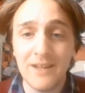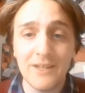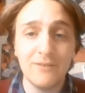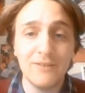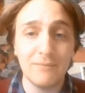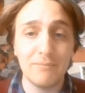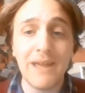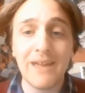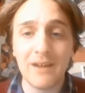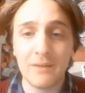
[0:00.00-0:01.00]
using
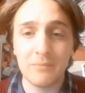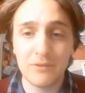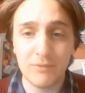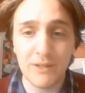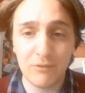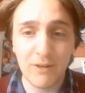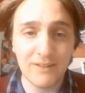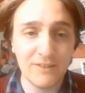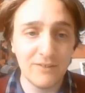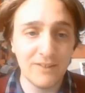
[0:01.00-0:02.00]
makeup to recreate
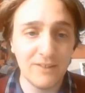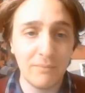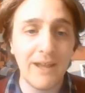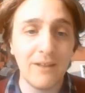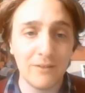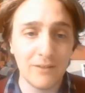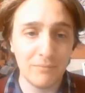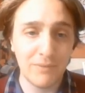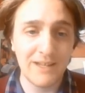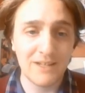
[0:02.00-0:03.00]
Susie's pale
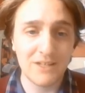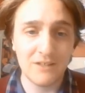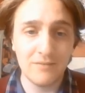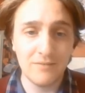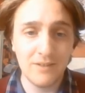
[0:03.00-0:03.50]
complexion,